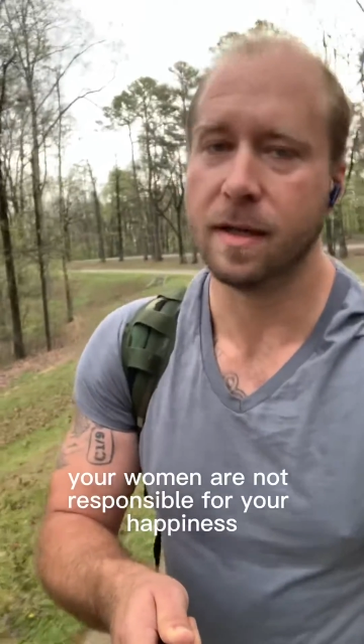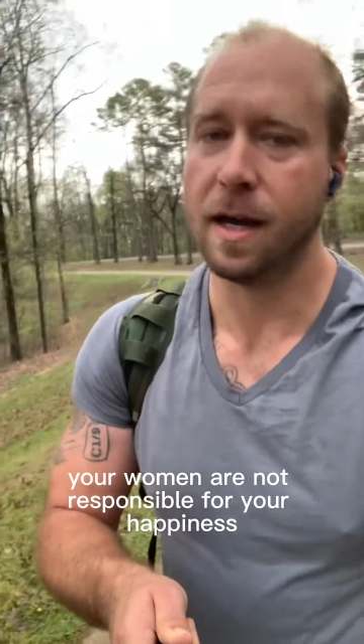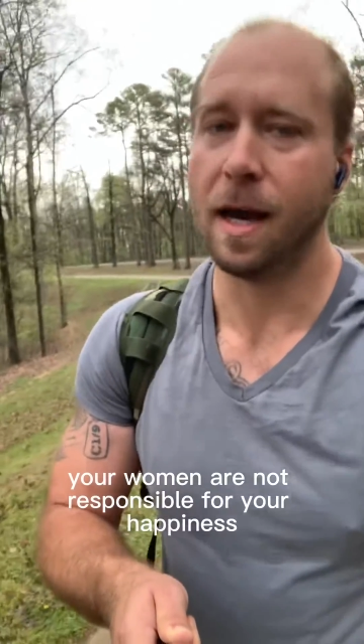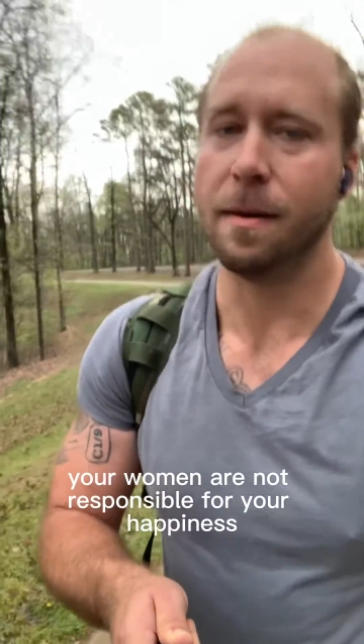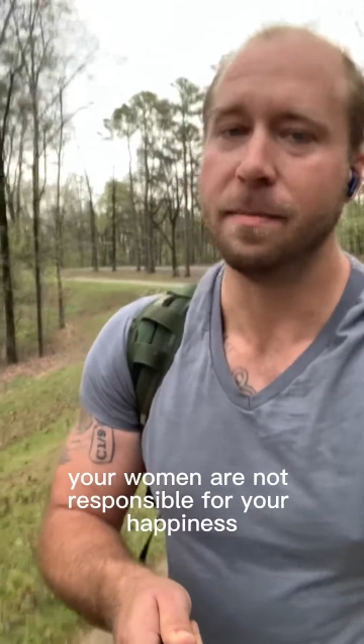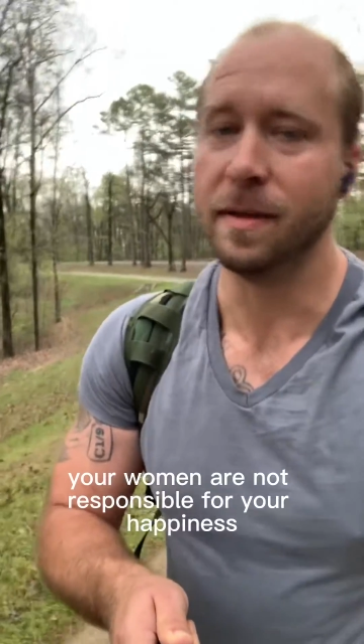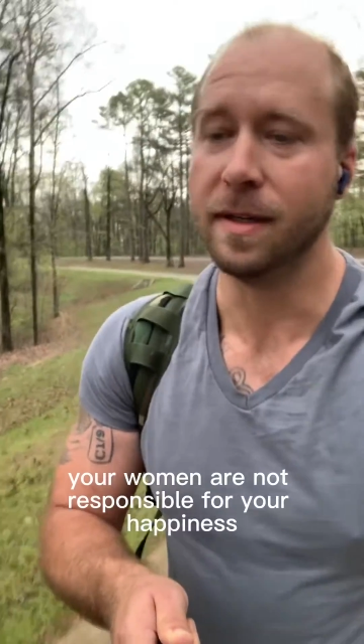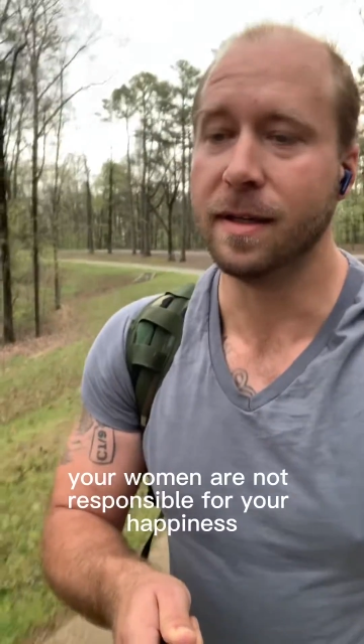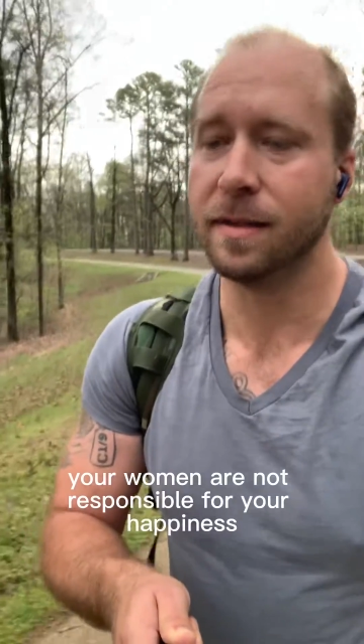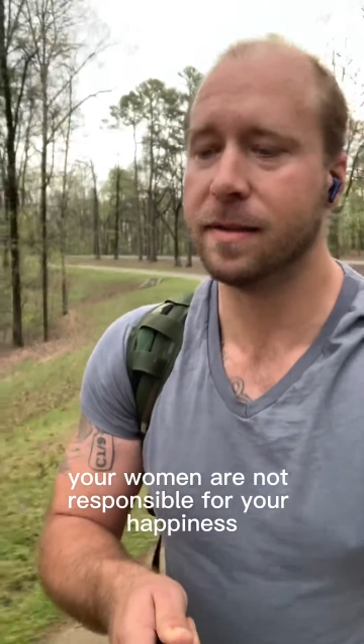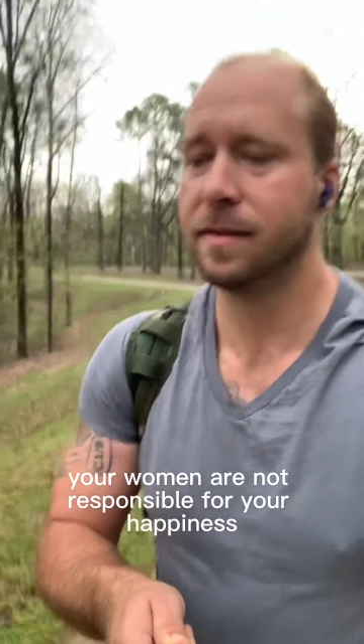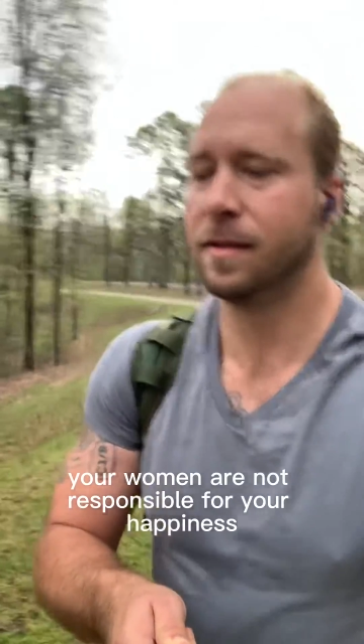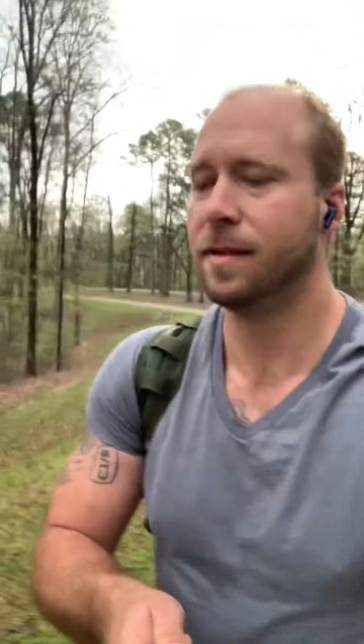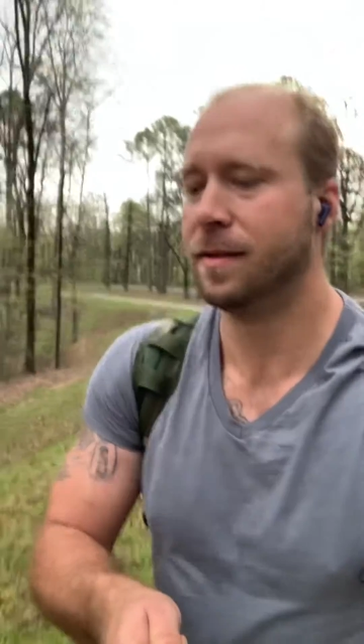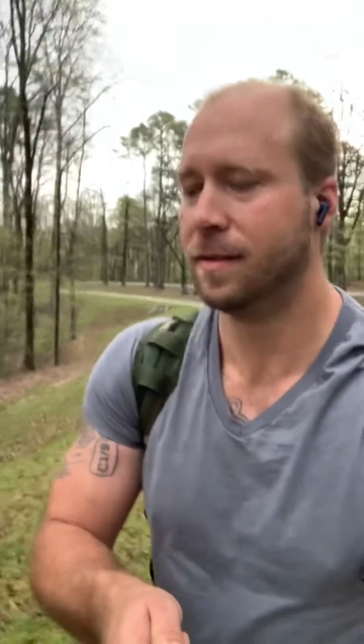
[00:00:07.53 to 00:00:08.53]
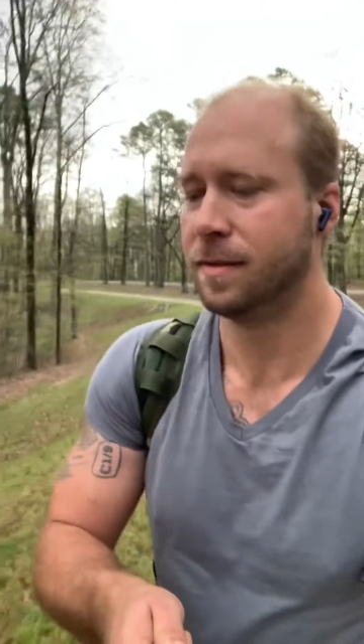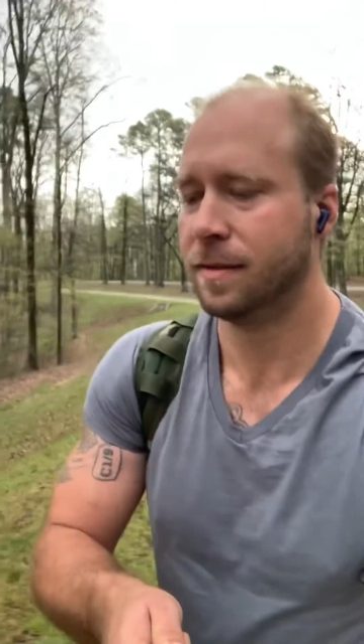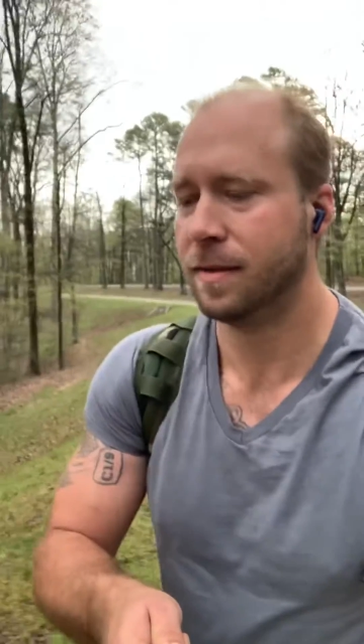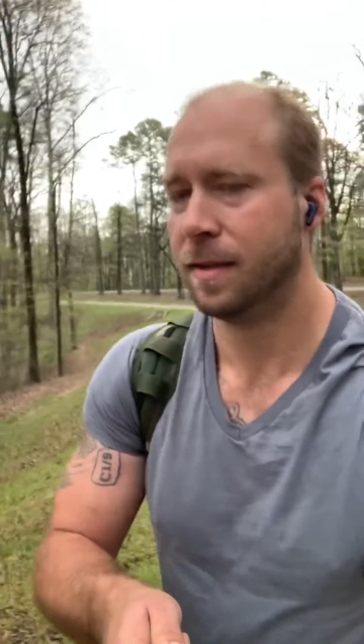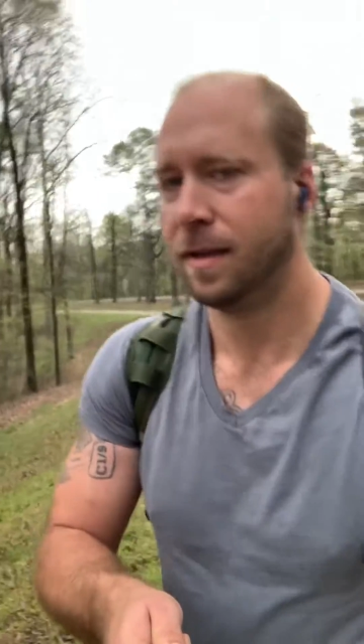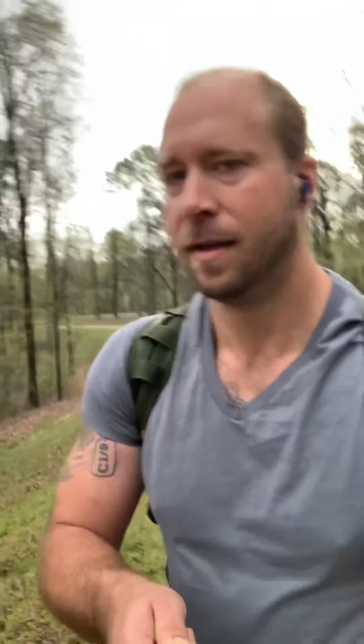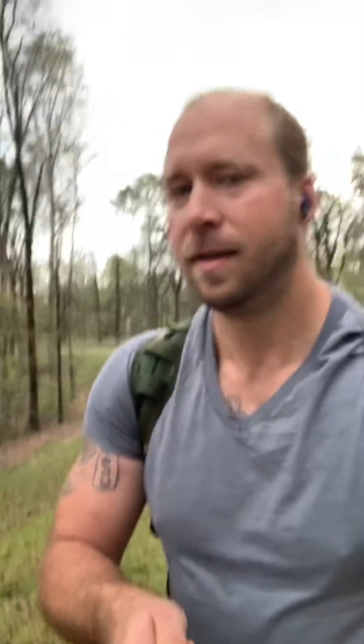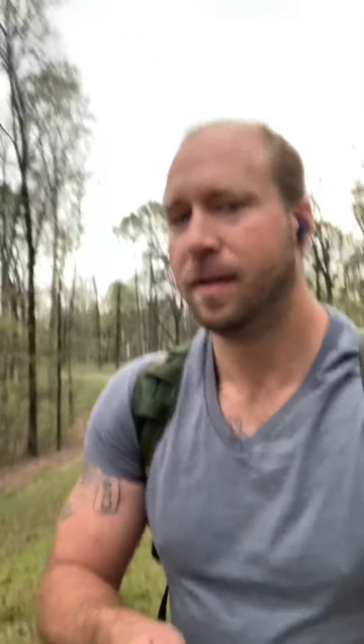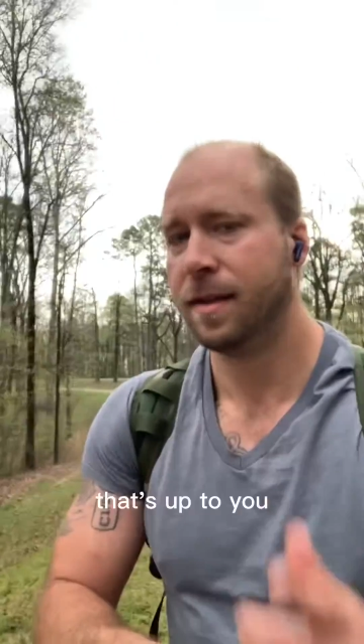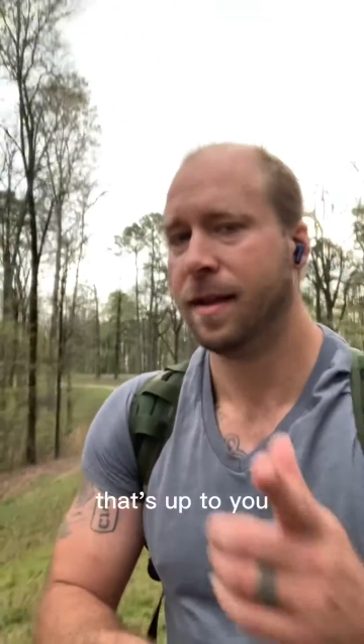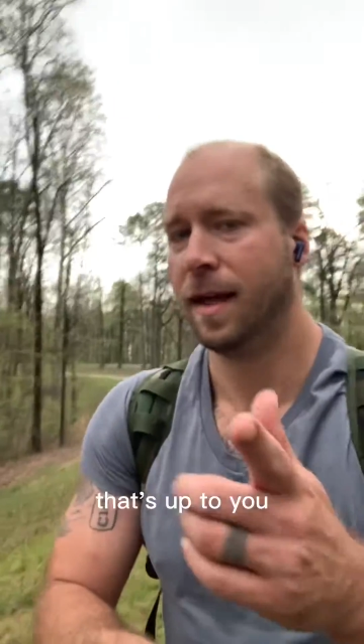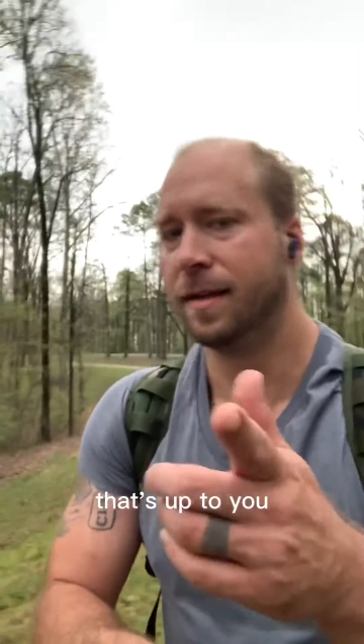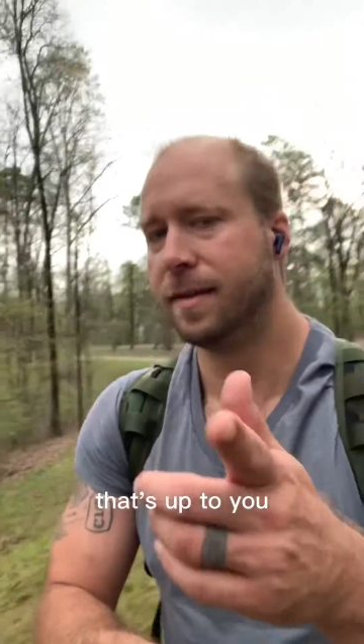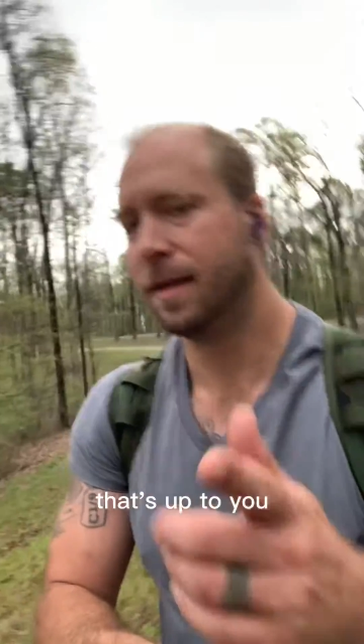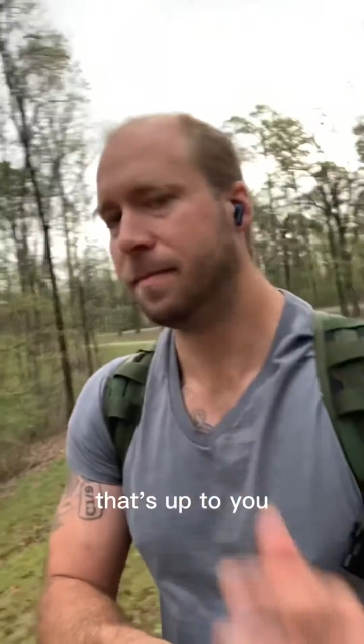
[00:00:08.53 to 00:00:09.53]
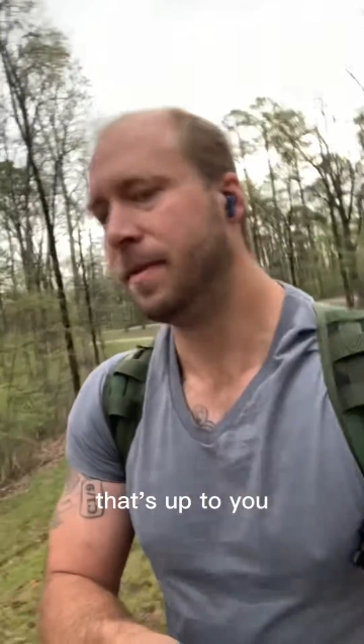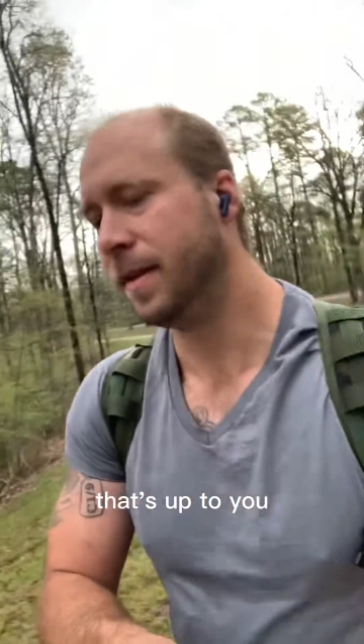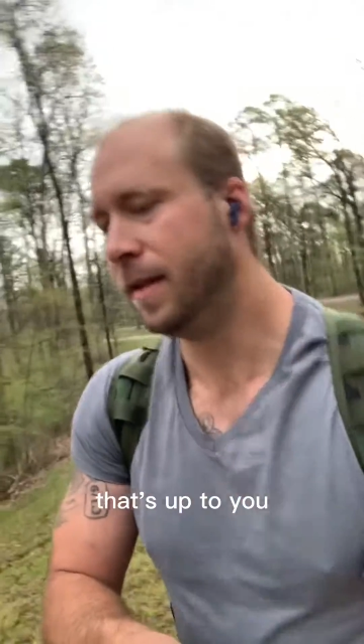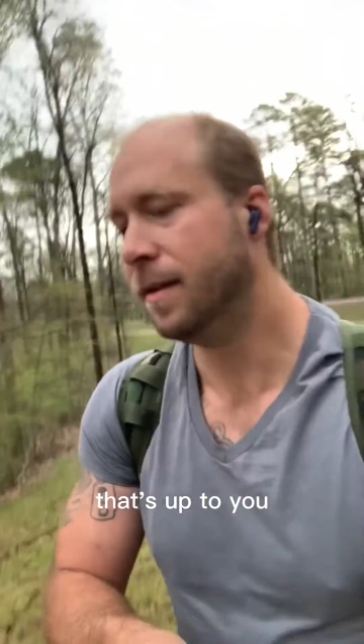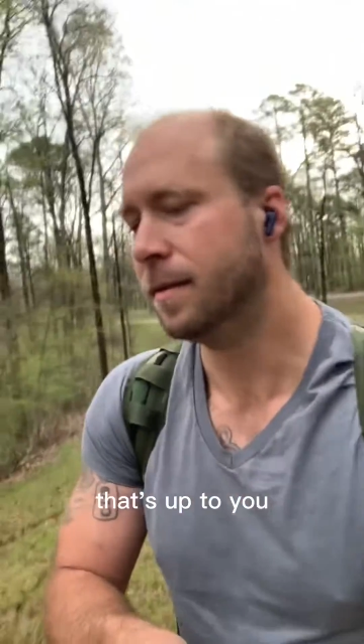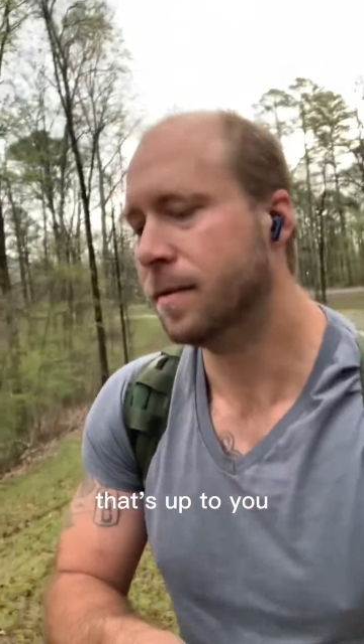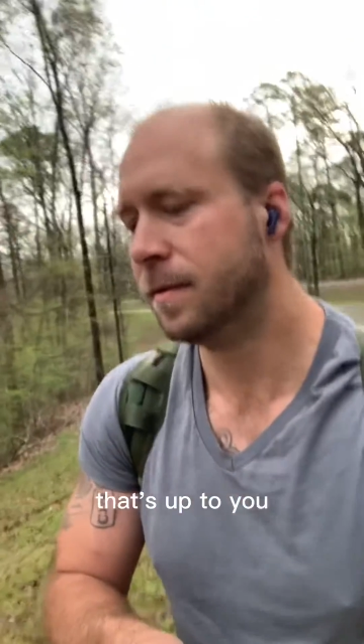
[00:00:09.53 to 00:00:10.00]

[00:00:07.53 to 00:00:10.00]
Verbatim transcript: happiness. That's up to you.